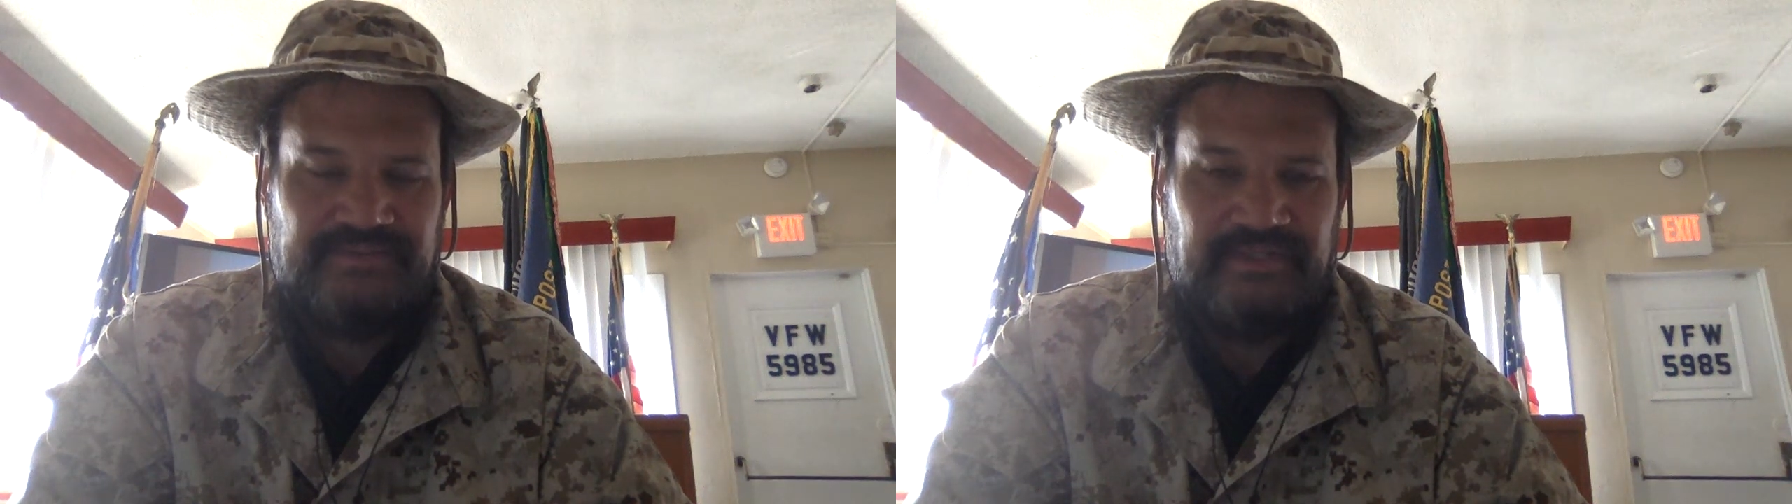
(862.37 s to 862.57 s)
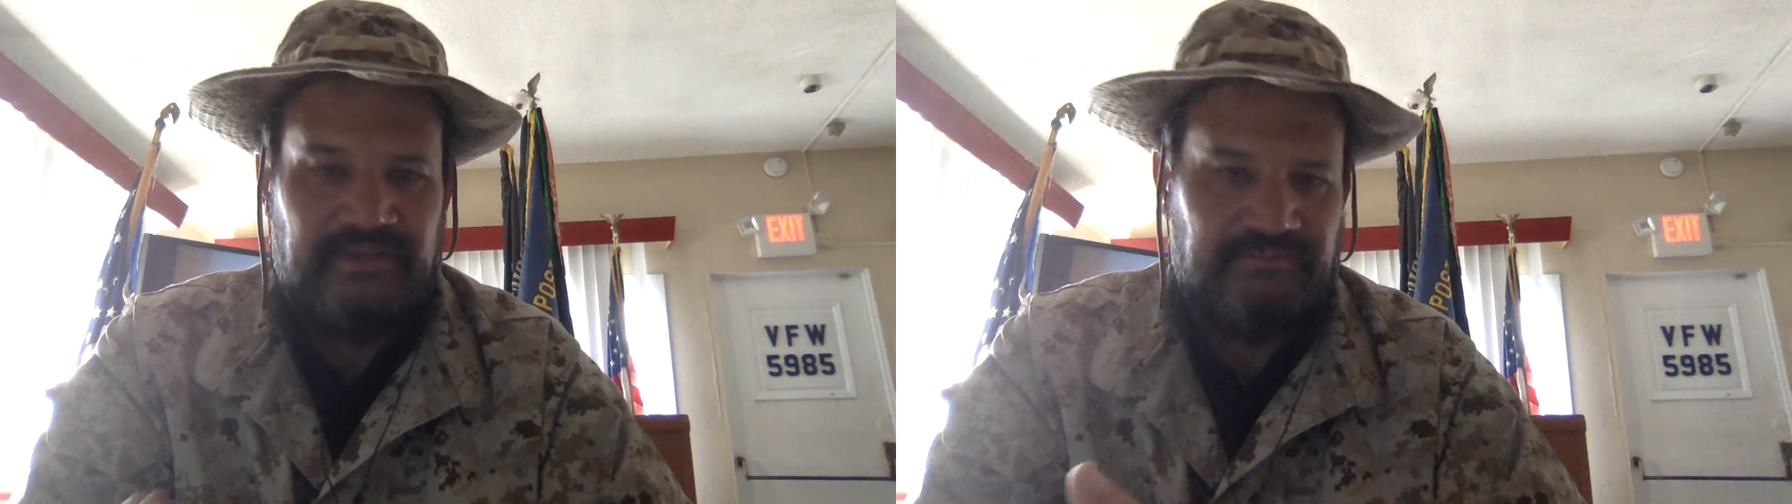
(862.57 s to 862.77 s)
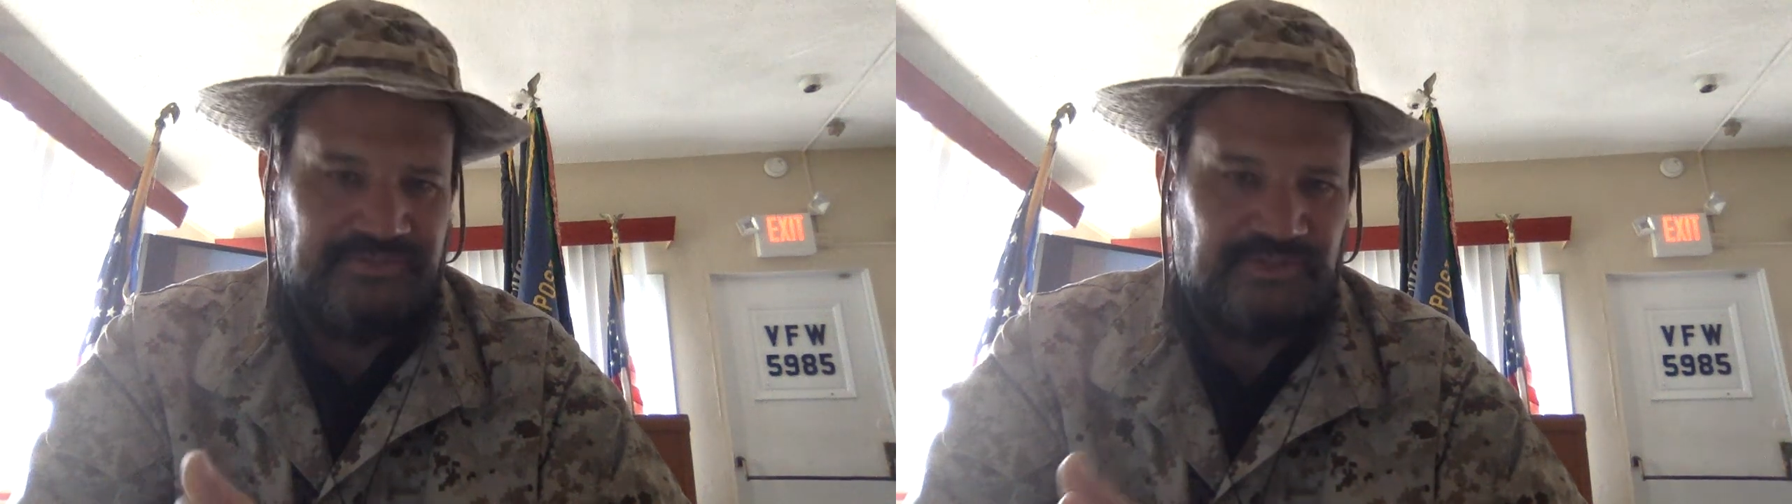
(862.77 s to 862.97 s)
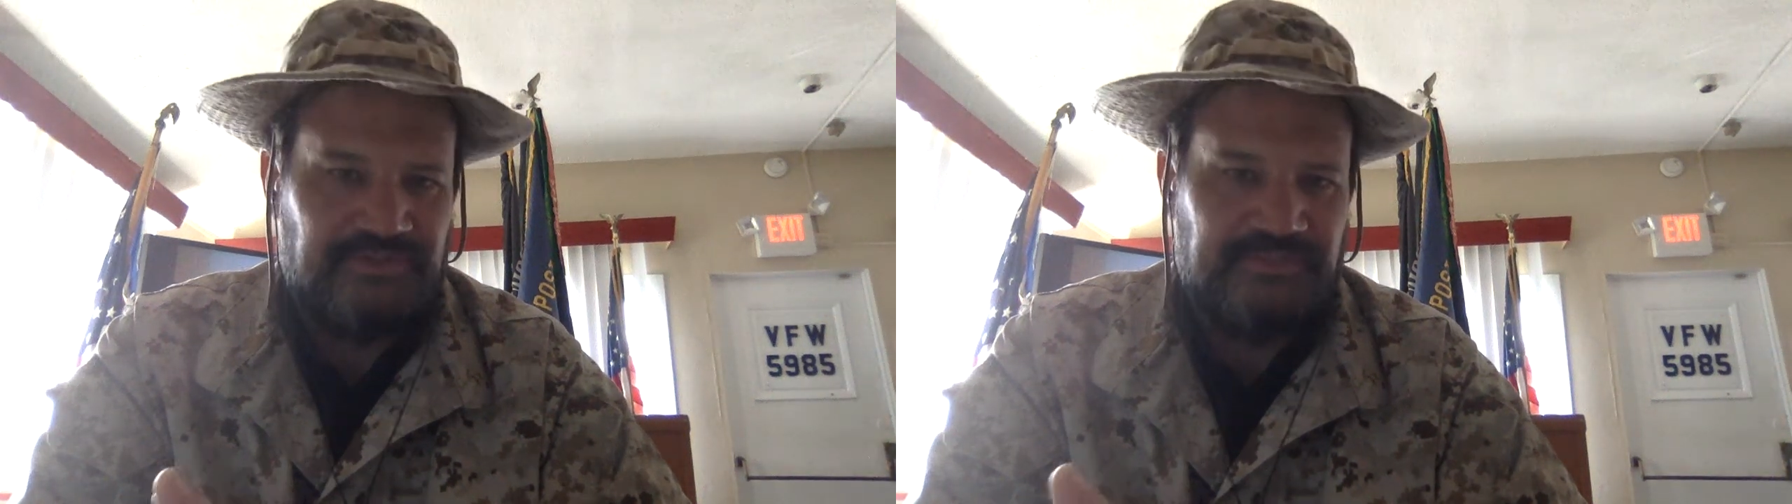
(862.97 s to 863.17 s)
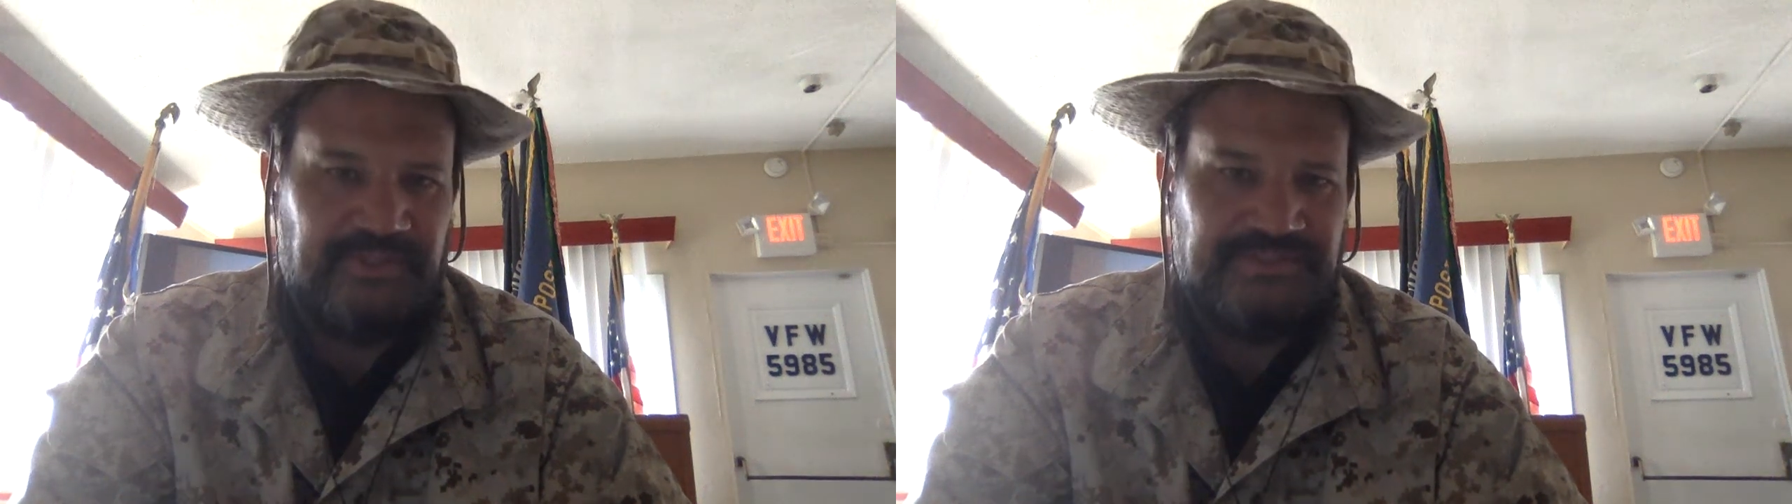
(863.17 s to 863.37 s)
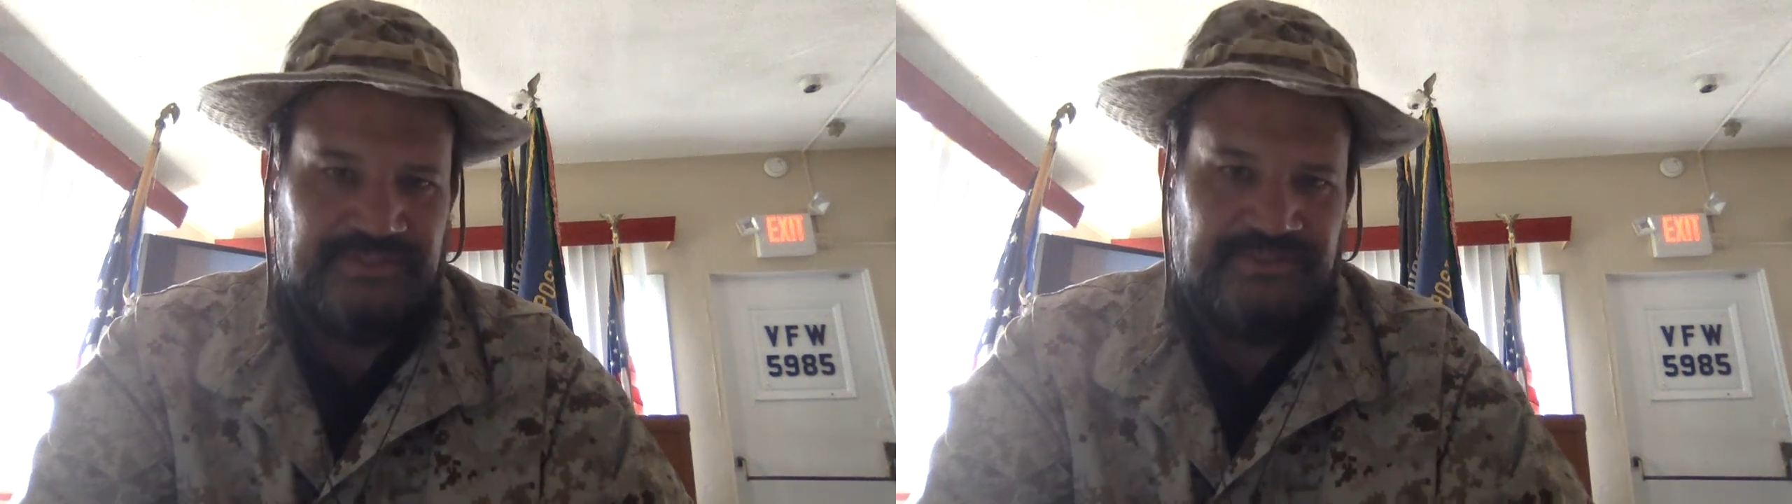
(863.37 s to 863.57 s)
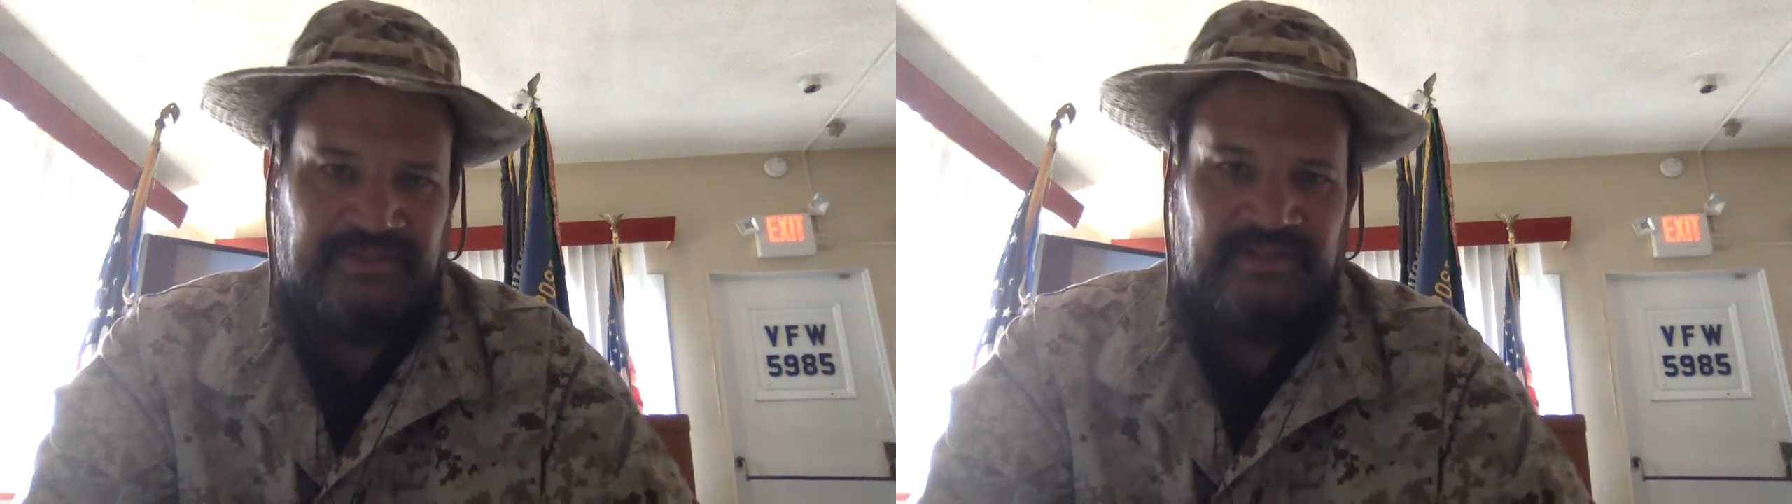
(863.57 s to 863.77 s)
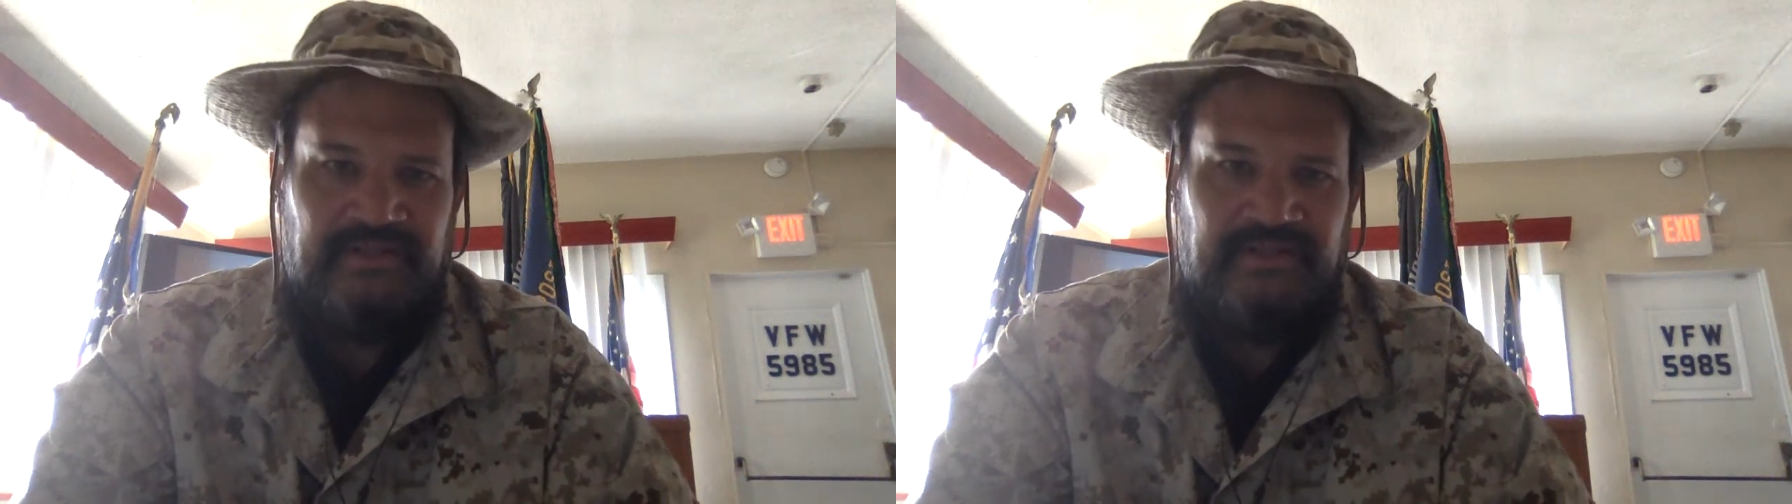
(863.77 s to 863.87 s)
And I should also mention